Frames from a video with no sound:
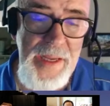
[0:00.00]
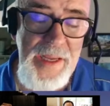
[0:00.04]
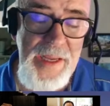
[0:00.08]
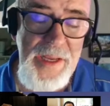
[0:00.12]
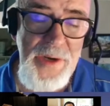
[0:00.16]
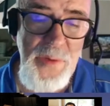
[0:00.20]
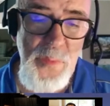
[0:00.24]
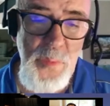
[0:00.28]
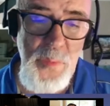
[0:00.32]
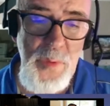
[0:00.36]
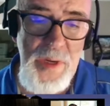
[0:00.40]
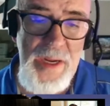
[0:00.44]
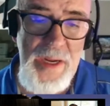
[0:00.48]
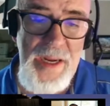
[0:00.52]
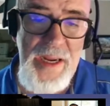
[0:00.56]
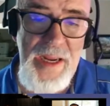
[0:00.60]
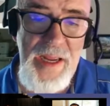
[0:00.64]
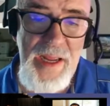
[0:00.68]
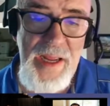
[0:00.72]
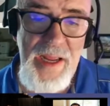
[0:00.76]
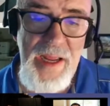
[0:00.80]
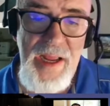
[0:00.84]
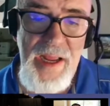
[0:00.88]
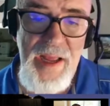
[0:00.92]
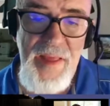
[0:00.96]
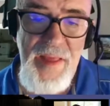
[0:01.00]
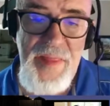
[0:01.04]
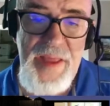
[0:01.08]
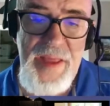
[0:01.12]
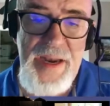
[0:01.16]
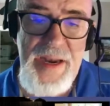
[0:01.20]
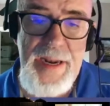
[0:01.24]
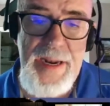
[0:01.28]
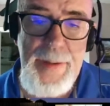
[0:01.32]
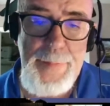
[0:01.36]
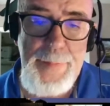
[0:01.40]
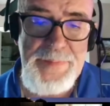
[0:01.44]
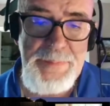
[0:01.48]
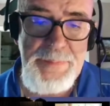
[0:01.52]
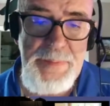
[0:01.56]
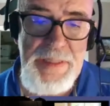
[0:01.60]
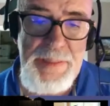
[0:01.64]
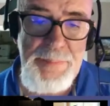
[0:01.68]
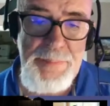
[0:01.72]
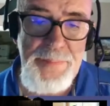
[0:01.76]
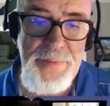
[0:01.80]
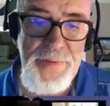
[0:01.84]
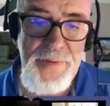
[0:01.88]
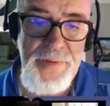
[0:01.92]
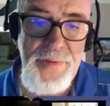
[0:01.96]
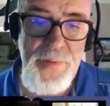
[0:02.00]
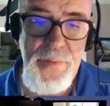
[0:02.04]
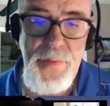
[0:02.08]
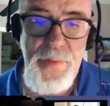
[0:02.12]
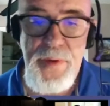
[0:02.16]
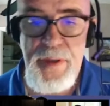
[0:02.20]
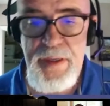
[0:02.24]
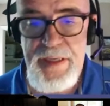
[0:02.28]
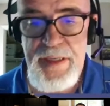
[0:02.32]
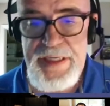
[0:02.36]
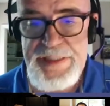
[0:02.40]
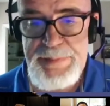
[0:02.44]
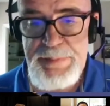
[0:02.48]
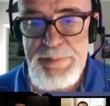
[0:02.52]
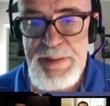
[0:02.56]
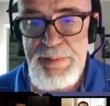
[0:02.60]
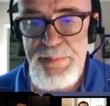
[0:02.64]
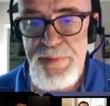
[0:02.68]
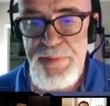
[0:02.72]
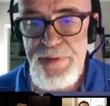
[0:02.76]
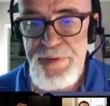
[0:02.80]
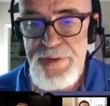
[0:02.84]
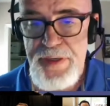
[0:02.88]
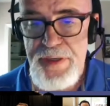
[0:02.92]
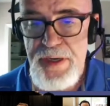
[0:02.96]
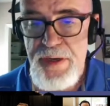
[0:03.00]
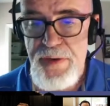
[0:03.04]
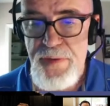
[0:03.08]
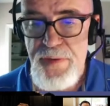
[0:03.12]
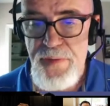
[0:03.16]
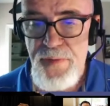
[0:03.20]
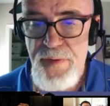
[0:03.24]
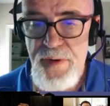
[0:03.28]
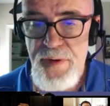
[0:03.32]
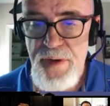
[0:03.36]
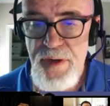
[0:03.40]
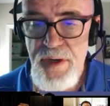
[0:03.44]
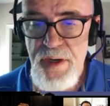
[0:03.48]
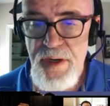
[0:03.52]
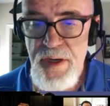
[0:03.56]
in a way that helps people or lets people know